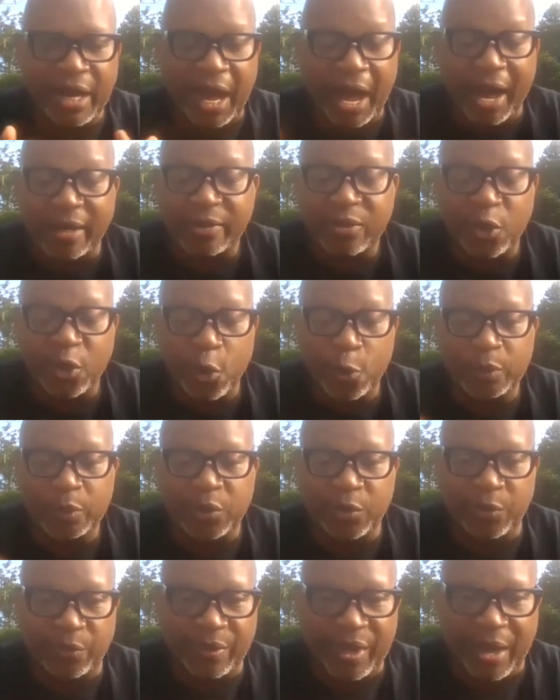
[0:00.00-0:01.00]
October
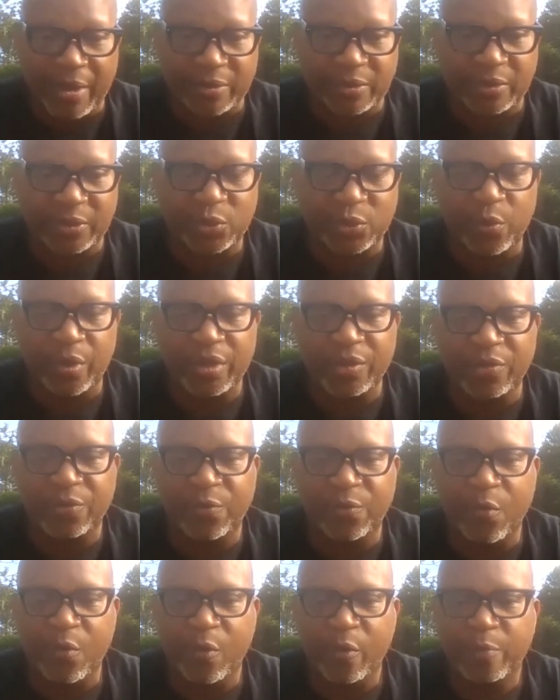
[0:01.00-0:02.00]

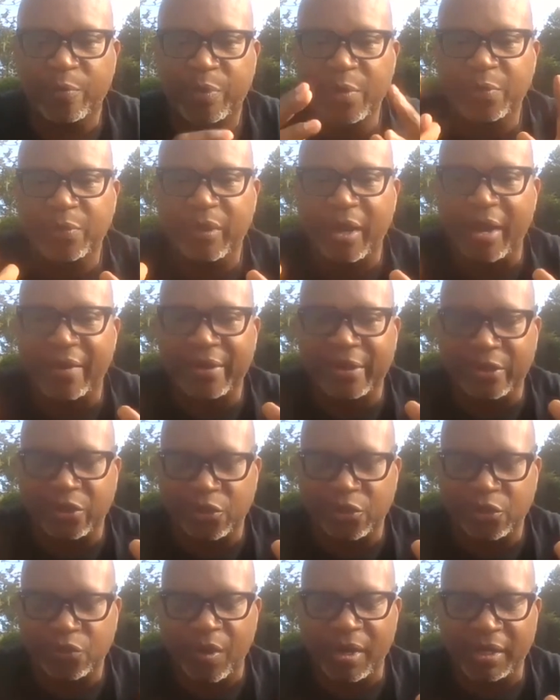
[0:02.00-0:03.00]
2024. People out here
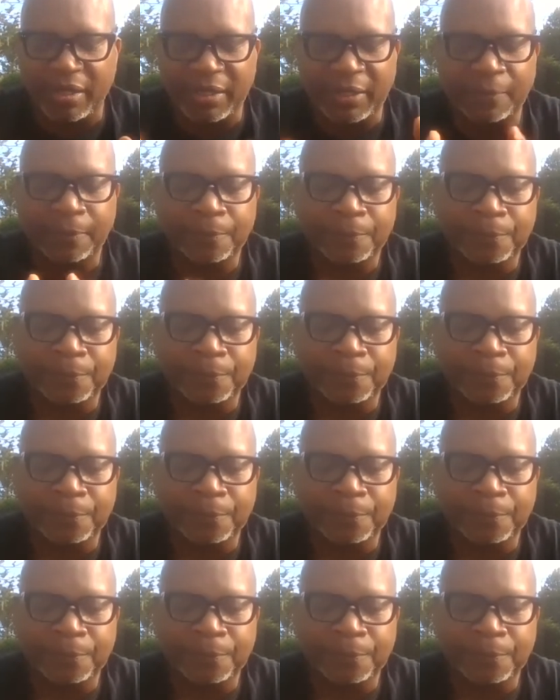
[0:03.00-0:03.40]
struggling.